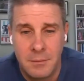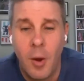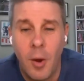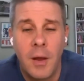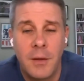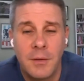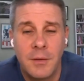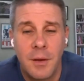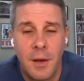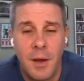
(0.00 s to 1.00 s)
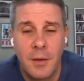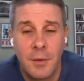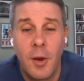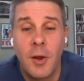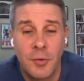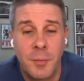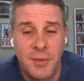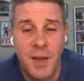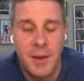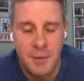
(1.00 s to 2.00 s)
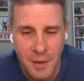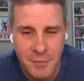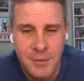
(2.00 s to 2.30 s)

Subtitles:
On Trump's side. I